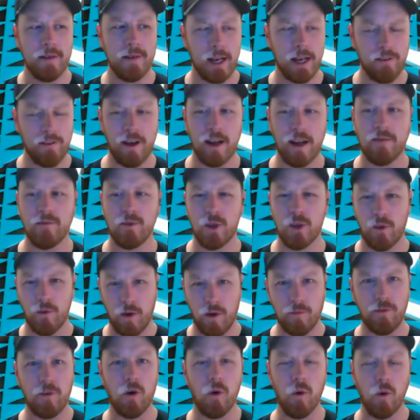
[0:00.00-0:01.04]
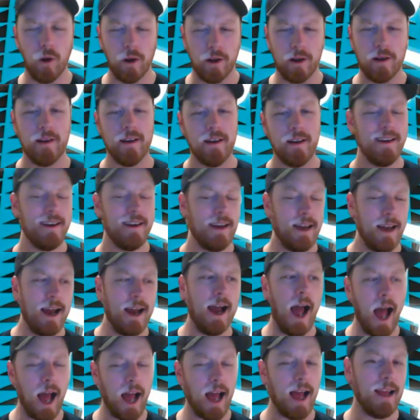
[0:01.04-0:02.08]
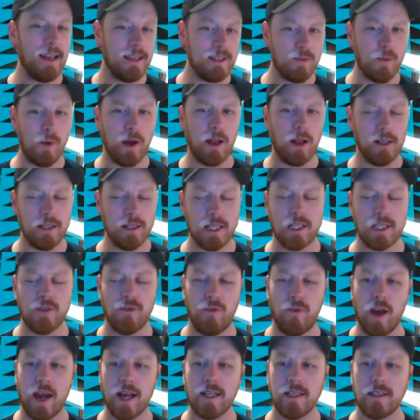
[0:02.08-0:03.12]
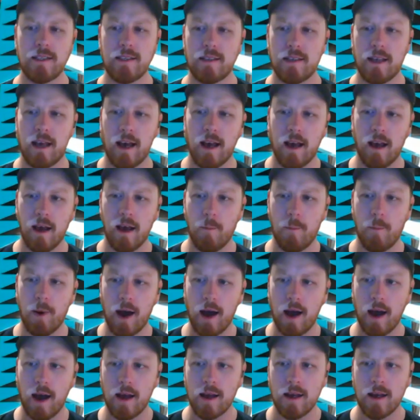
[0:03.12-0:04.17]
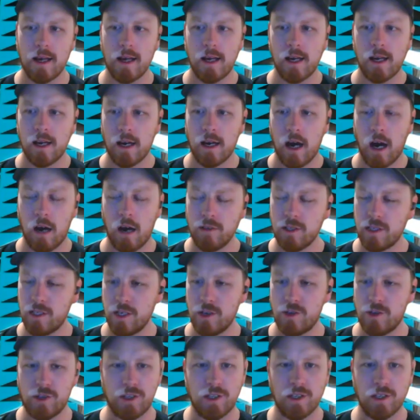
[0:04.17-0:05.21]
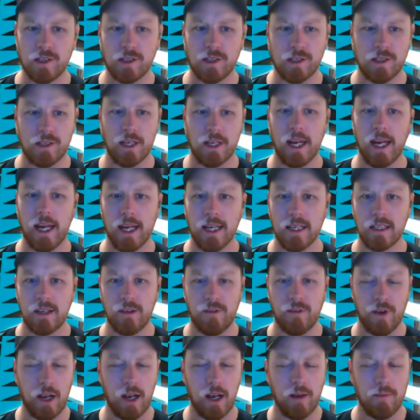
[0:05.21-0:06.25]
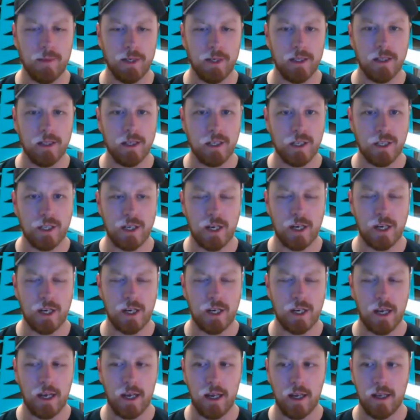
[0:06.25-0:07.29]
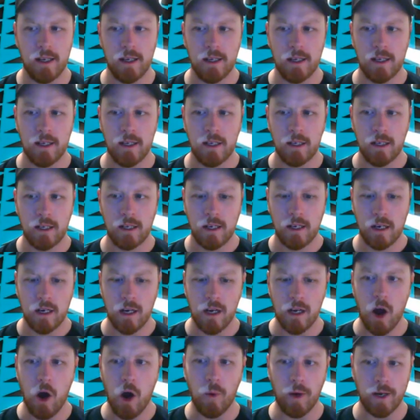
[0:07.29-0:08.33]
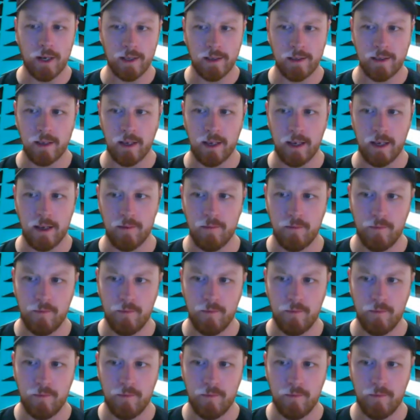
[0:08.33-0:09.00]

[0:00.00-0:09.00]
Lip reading: He found himself up forward as well as defense. But I'm just interested to see his development this year, knowing that,